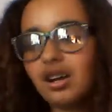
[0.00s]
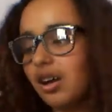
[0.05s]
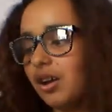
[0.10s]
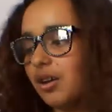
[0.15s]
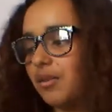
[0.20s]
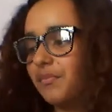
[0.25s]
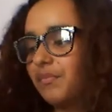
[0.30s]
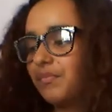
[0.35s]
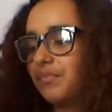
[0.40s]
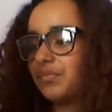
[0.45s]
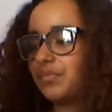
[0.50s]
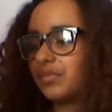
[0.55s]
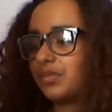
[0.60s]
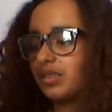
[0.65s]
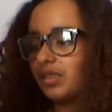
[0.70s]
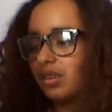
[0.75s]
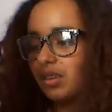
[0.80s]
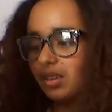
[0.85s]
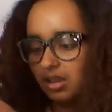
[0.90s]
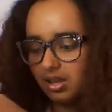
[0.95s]
a
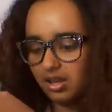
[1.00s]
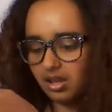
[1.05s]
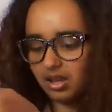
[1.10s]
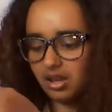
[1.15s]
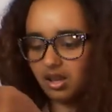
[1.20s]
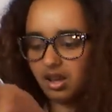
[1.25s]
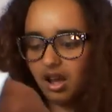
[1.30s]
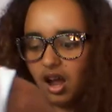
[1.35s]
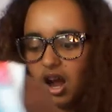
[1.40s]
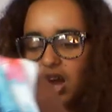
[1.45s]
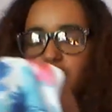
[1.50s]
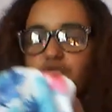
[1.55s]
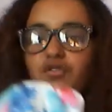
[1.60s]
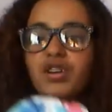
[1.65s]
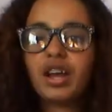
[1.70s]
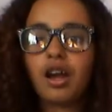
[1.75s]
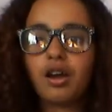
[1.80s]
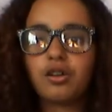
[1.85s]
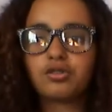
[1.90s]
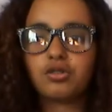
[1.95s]

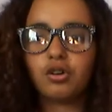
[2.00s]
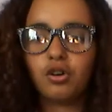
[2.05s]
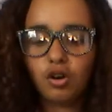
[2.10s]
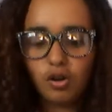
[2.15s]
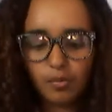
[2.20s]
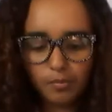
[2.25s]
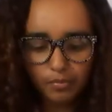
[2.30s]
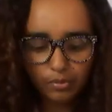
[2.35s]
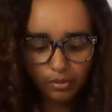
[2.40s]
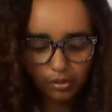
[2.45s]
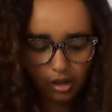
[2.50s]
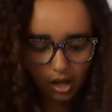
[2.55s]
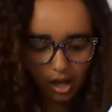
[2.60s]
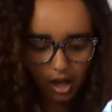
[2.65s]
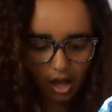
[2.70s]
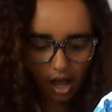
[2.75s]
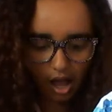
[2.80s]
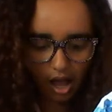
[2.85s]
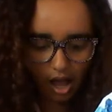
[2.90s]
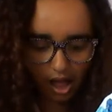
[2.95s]
Rio top,
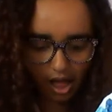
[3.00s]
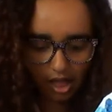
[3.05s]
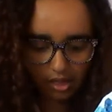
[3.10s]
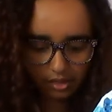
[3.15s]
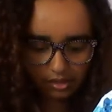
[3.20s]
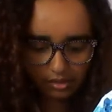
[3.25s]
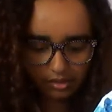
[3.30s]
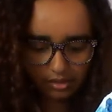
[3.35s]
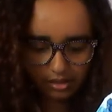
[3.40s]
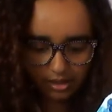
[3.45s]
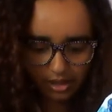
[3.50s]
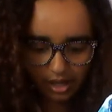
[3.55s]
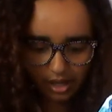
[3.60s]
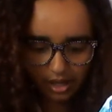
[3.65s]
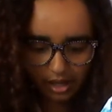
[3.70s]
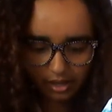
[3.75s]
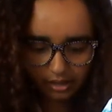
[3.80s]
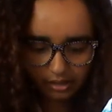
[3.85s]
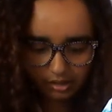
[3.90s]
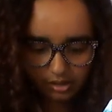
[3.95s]
and
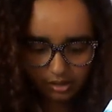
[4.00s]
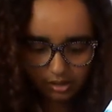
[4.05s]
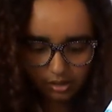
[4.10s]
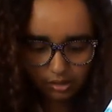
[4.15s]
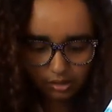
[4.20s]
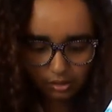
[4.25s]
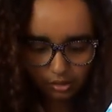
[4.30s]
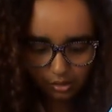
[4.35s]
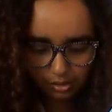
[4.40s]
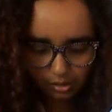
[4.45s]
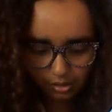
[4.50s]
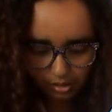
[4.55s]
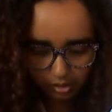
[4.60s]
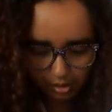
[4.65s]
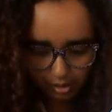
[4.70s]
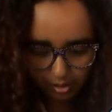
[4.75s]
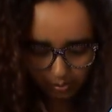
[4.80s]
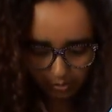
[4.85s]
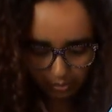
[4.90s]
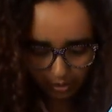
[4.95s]
it used
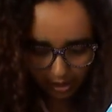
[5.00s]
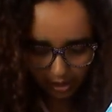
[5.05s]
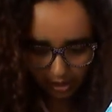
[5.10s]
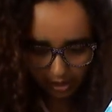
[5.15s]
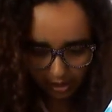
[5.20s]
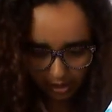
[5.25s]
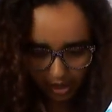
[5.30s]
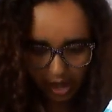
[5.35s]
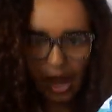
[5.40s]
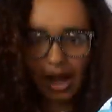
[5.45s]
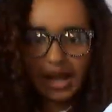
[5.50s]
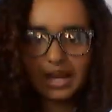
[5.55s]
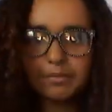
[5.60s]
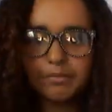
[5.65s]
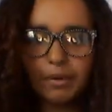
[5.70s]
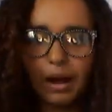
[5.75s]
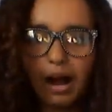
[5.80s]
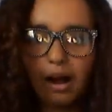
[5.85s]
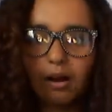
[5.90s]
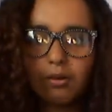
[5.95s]
to be
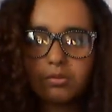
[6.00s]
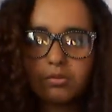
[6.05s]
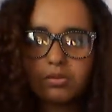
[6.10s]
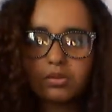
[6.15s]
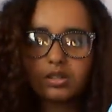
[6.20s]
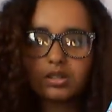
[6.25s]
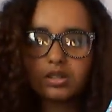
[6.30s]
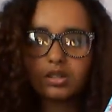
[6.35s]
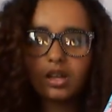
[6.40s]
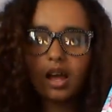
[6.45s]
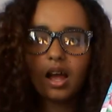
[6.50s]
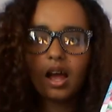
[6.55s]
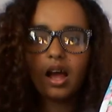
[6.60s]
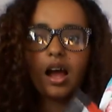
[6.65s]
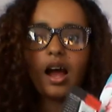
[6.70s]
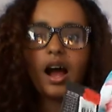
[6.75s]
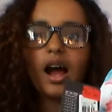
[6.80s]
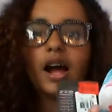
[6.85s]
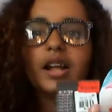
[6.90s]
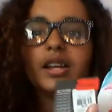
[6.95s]
£8,
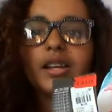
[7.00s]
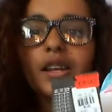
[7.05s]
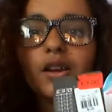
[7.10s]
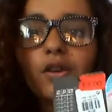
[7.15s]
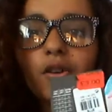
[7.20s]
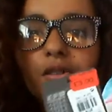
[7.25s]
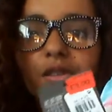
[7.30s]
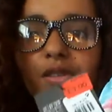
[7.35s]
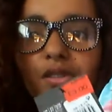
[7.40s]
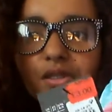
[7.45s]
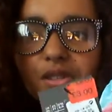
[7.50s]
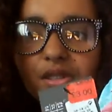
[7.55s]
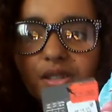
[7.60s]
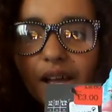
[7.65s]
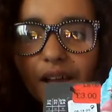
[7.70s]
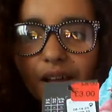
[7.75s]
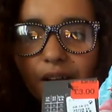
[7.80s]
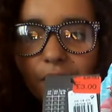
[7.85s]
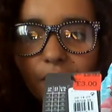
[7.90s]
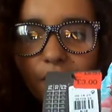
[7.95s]
and it gone to
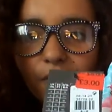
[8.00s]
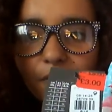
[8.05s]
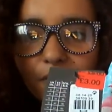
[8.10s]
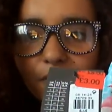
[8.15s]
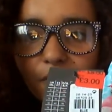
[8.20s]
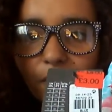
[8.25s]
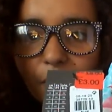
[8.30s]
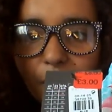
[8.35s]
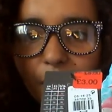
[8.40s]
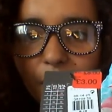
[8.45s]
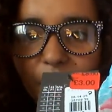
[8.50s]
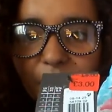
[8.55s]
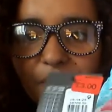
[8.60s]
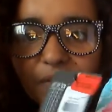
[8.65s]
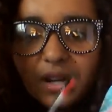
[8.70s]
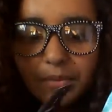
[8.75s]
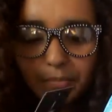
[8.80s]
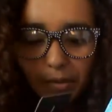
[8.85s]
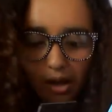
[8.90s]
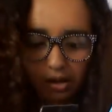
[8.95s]
sale for
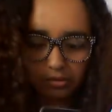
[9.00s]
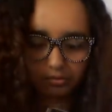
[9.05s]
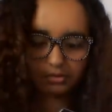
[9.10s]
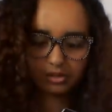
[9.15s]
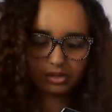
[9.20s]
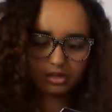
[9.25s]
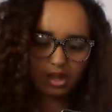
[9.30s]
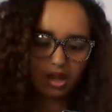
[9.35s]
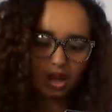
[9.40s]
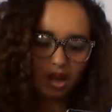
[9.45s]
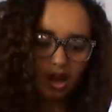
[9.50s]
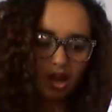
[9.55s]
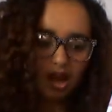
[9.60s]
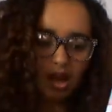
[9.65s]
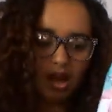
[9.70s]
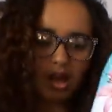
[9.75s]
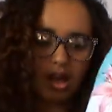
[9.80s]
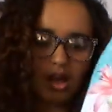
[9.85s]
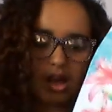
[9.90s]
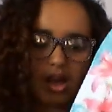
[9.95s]
£3,
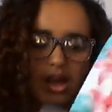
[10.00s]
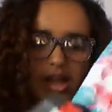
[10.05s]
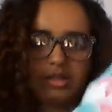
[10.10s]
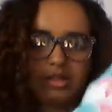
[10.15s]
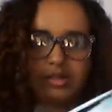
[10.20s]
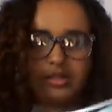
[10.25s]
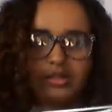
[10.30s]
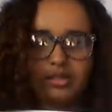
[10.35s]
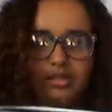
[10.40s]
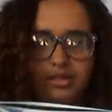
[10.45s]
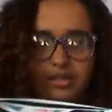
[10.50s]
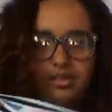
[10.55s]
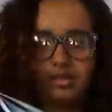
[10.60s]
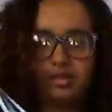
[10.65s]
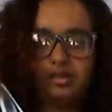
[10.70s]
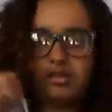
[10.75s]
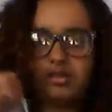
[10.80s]
and